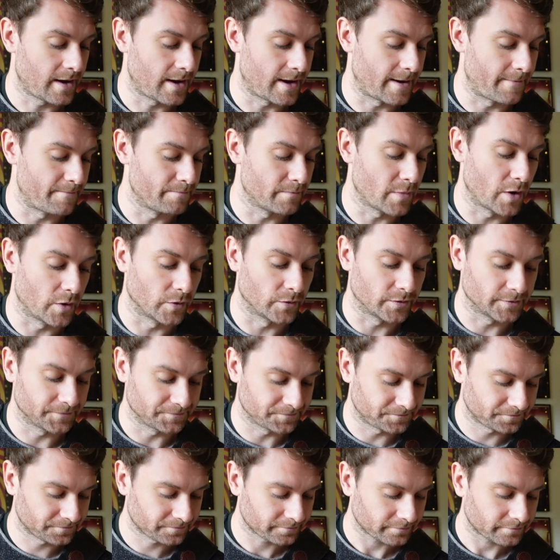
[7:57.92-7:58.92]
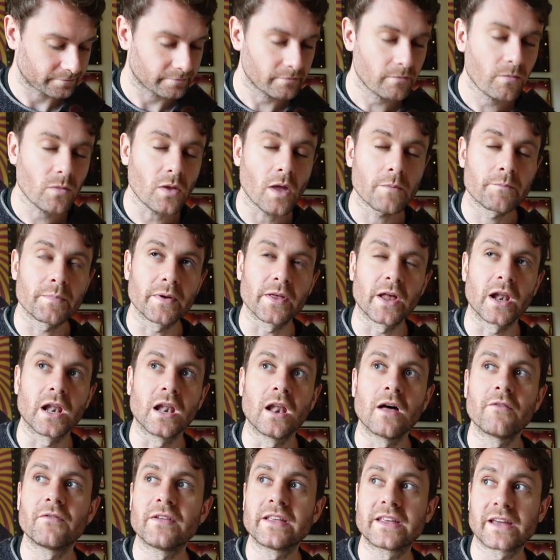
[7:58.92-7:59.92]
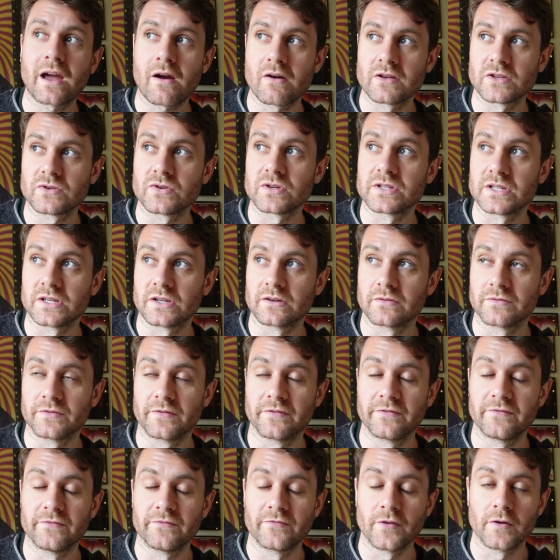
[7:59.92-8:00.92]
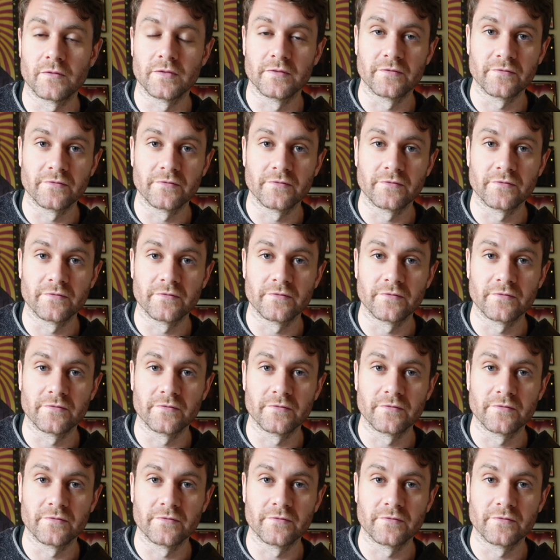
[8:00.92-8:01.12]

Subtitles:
mode. But a lovely characteristic of the